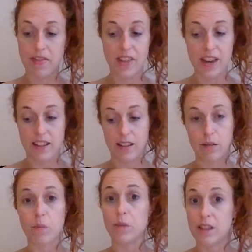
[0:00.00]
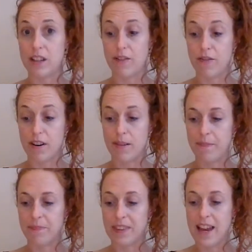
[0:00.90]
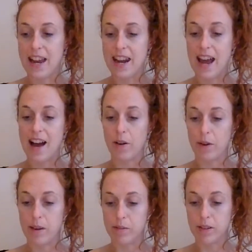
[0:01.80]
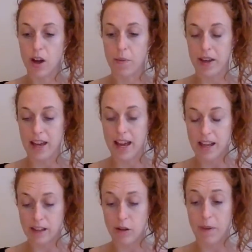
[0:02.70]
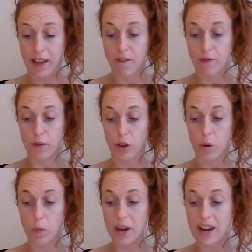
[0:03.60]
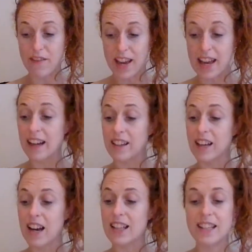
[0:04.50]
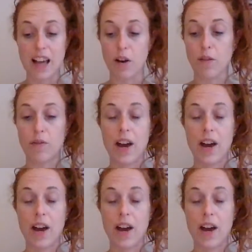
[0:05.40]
This was different. Now he was doing it for the Queen of England herself,